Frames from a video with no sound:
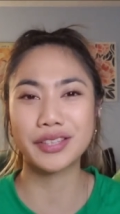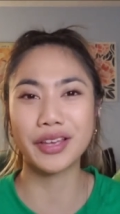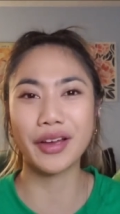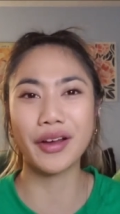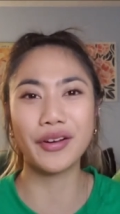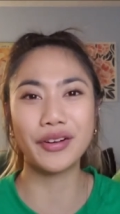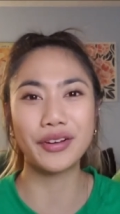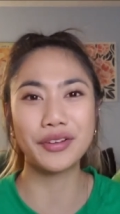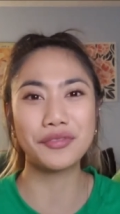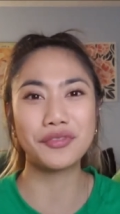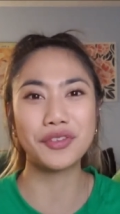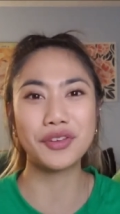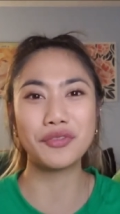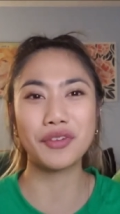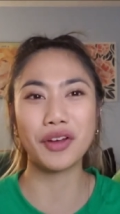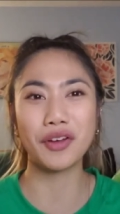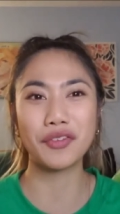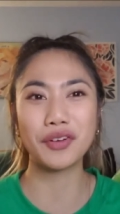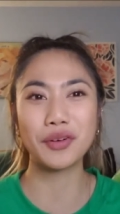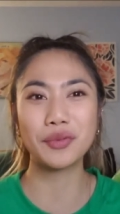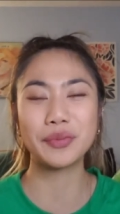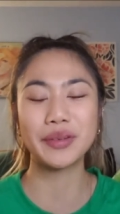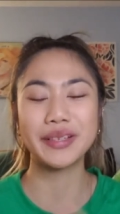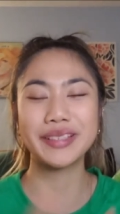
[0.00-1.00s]
So if you've
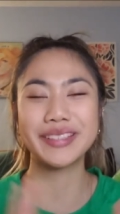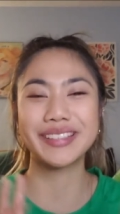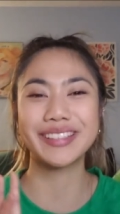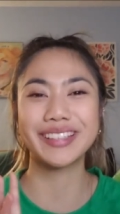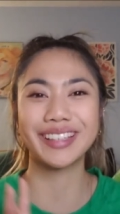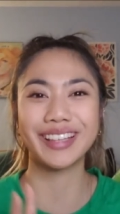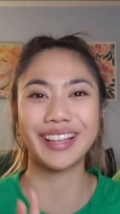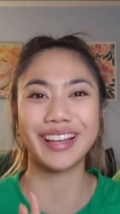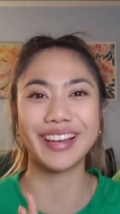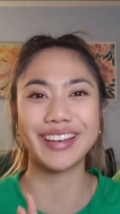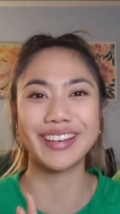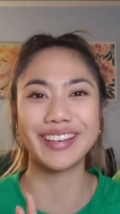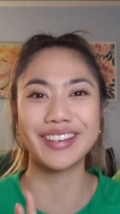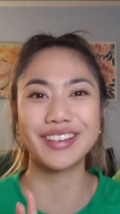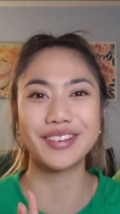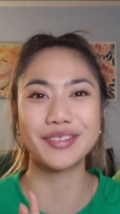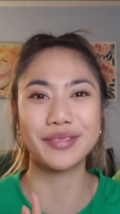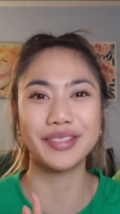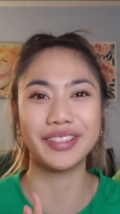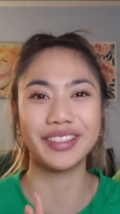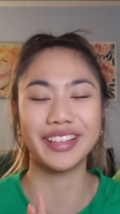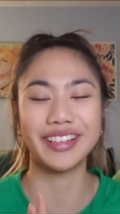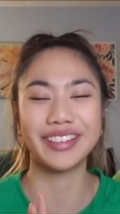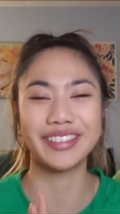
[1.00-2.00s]
ever been to like
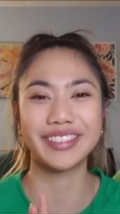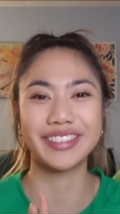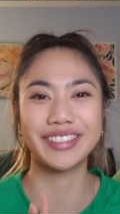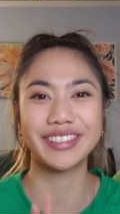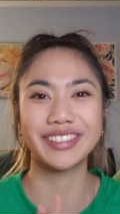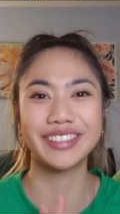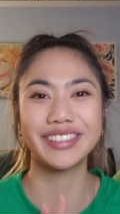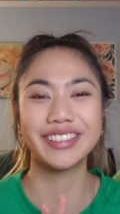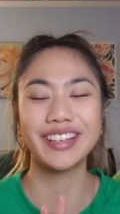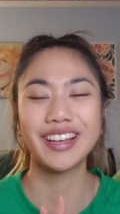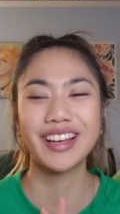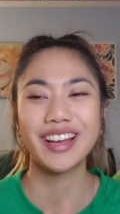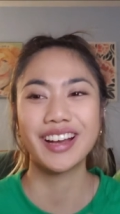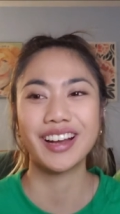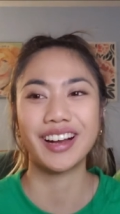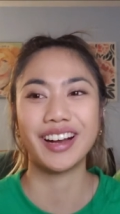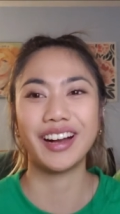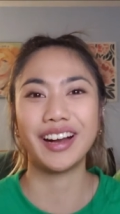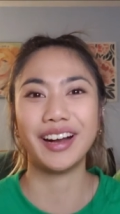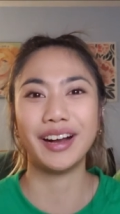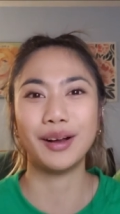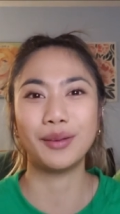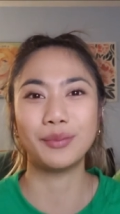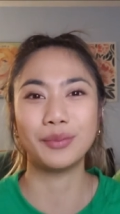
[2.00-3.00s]
London,
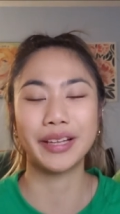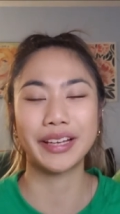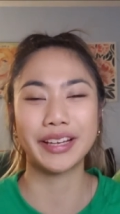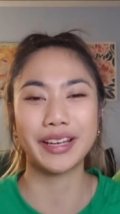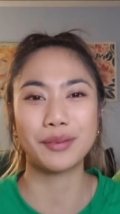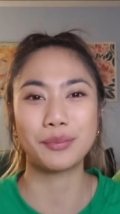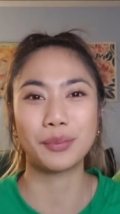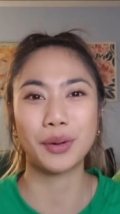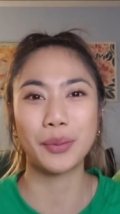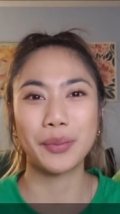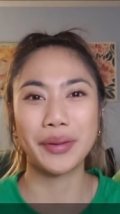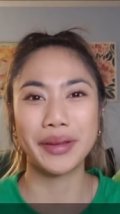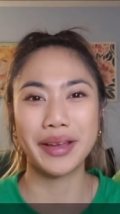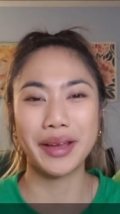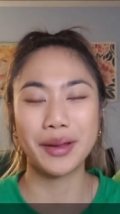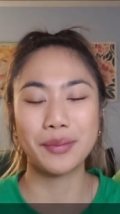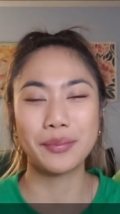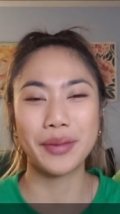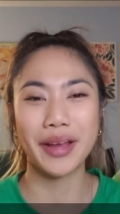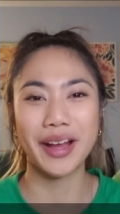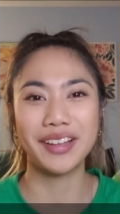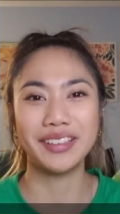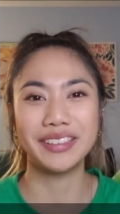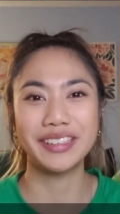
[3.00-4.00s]
um, like at Birmingham
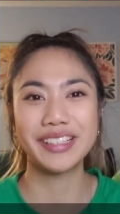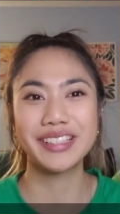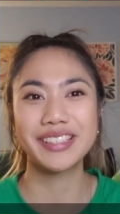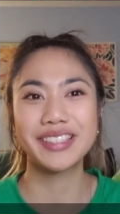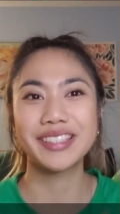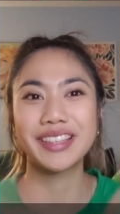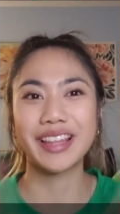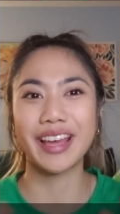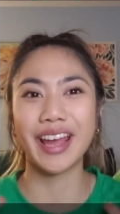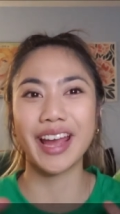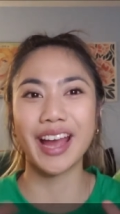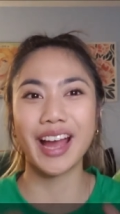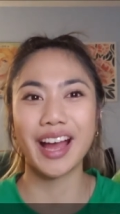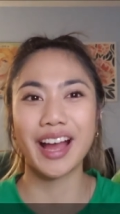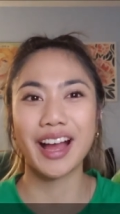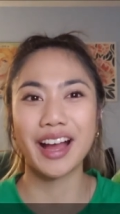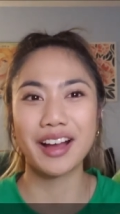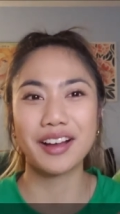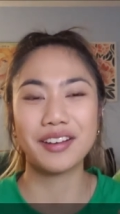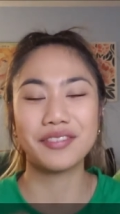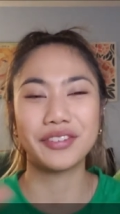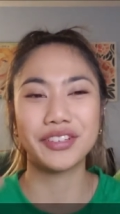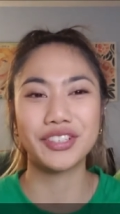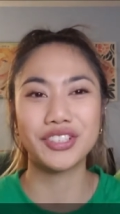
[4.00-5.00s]
Palace, they
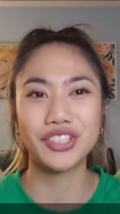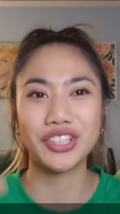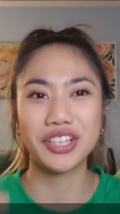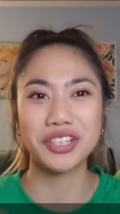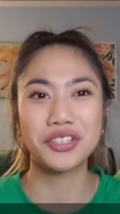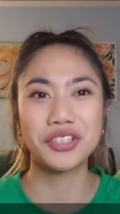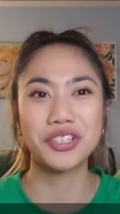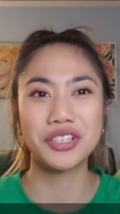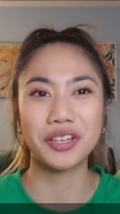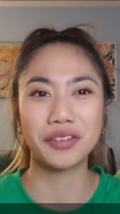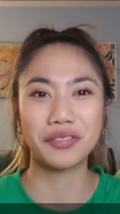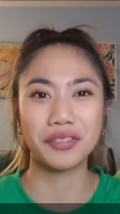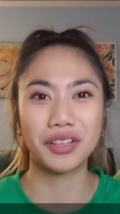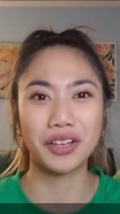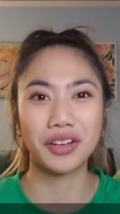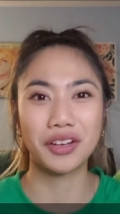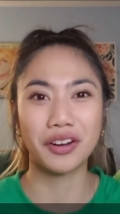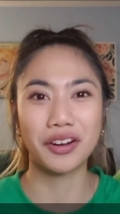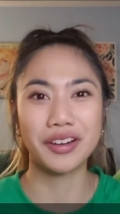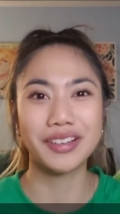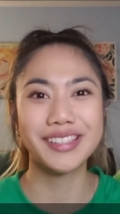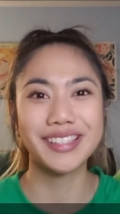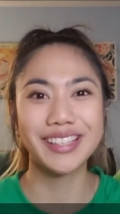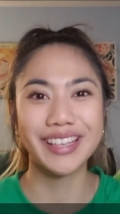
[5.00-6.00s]
have a changing of the
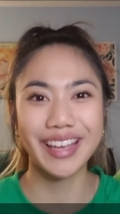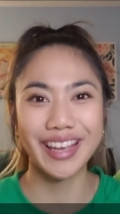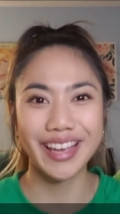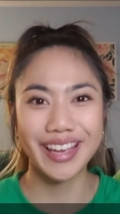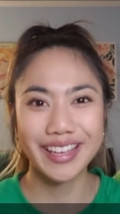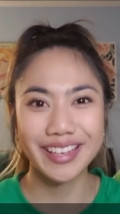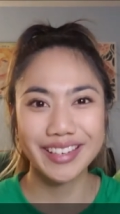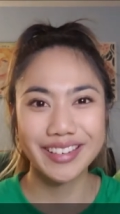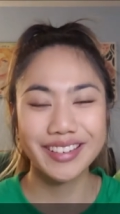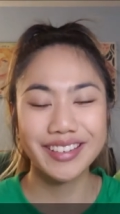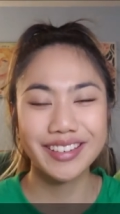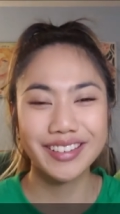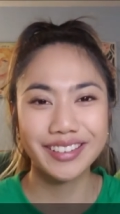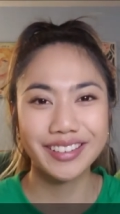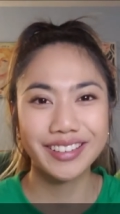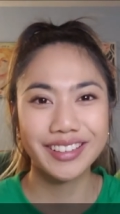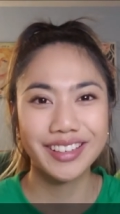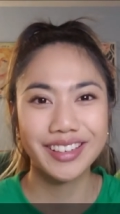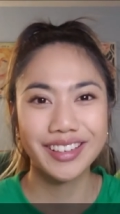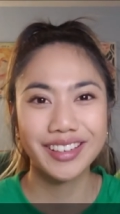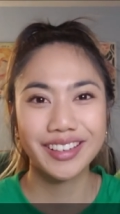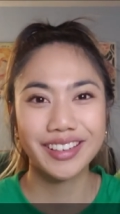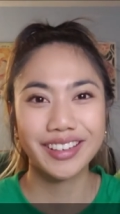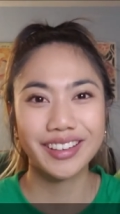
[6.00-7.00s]
guards in
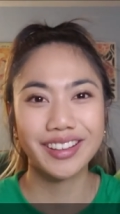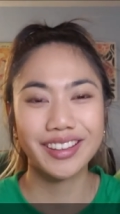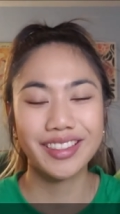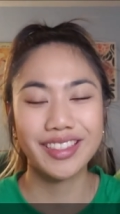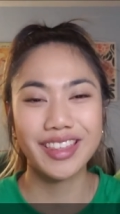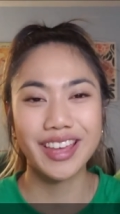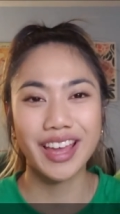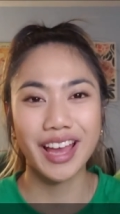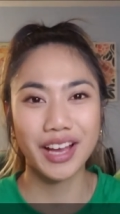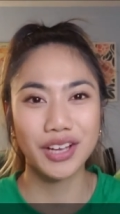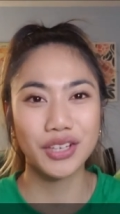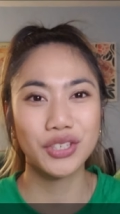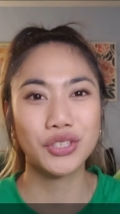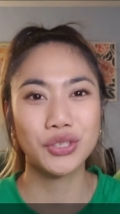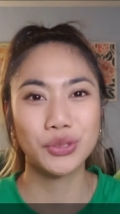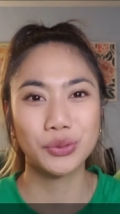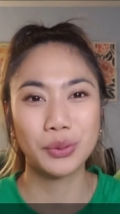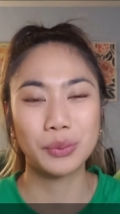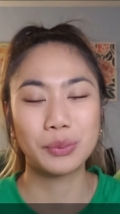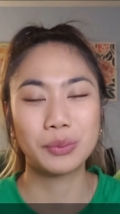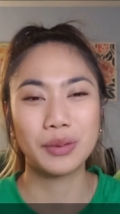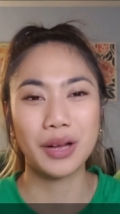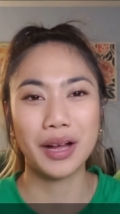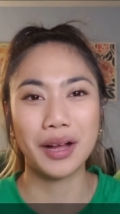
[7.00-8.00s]
the
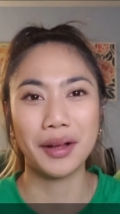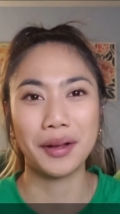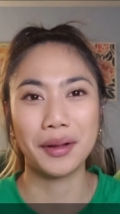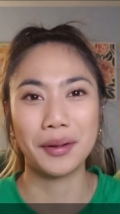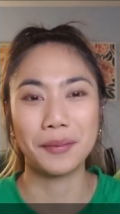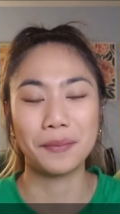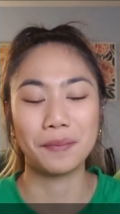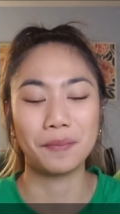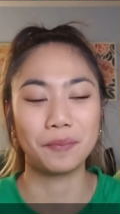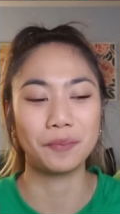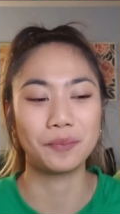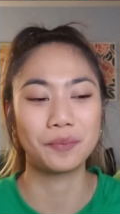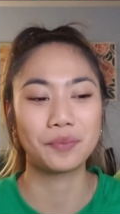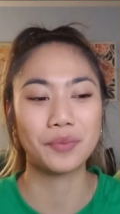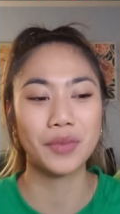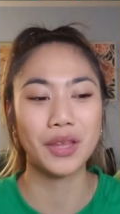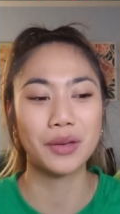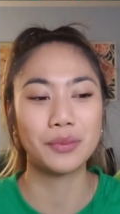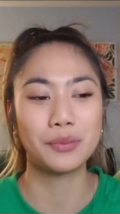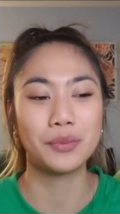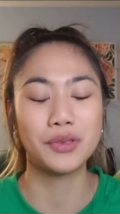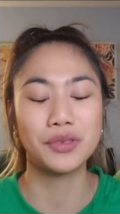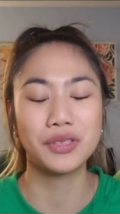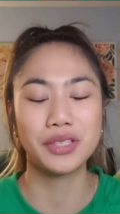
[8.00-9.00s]
actual um,
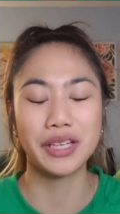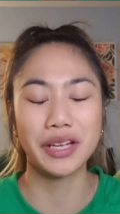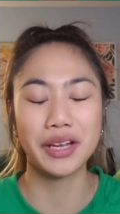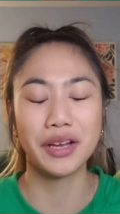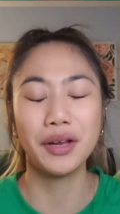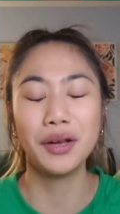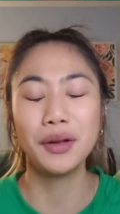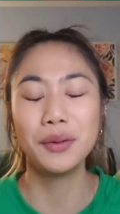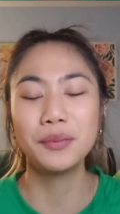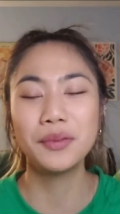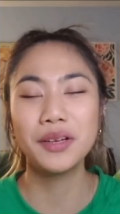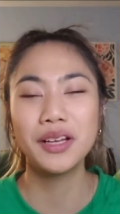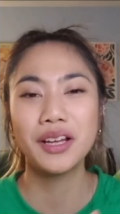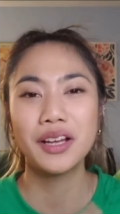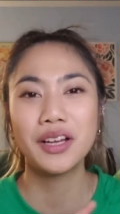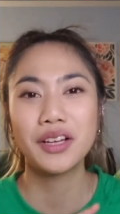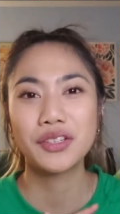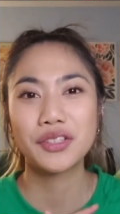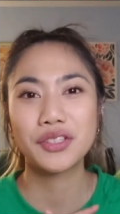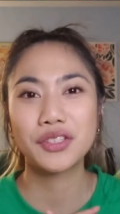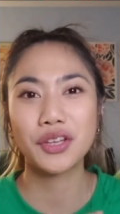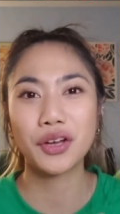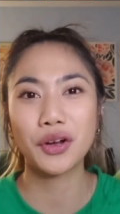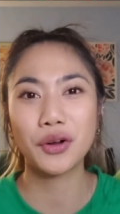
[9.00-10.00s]
museum.
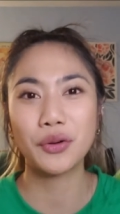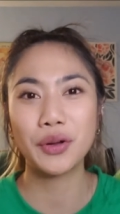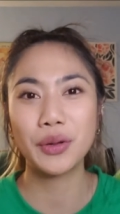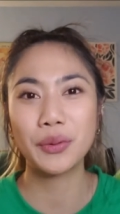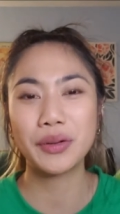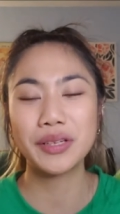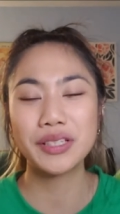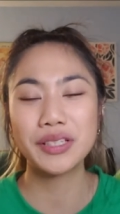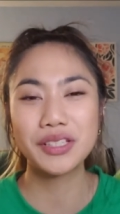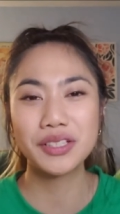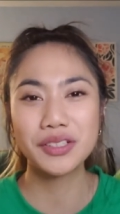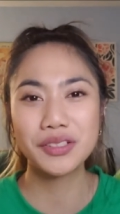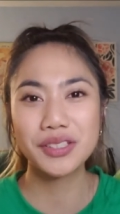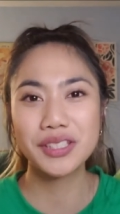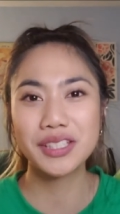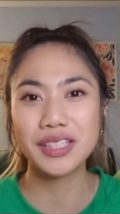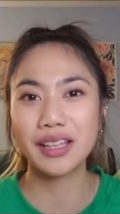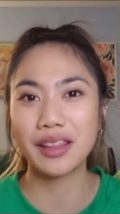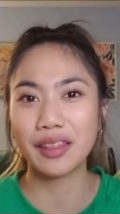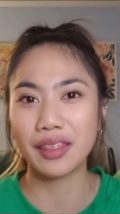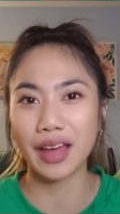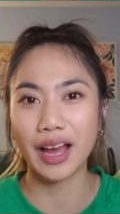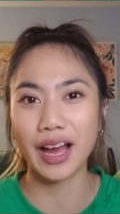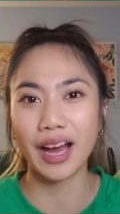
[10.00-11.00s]
So we went to go
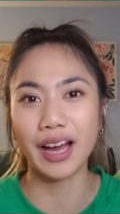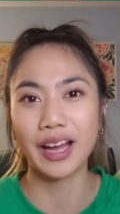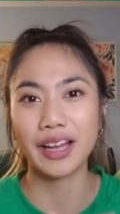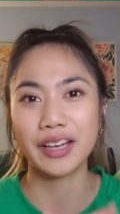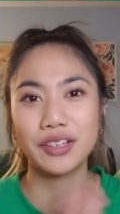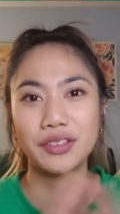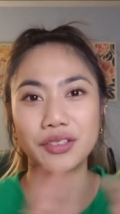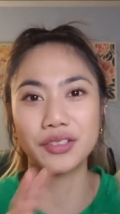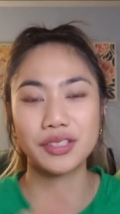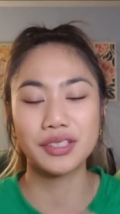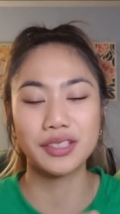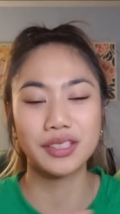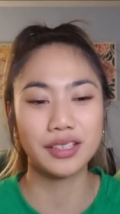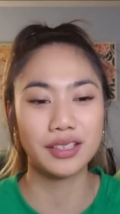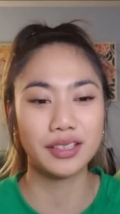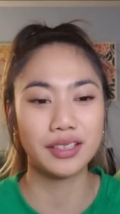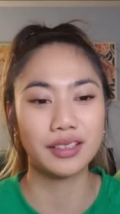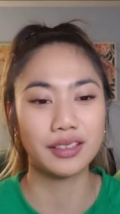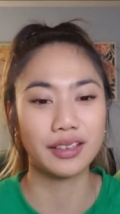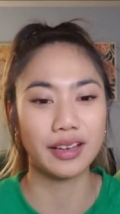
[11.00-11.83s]
see that. You'll see,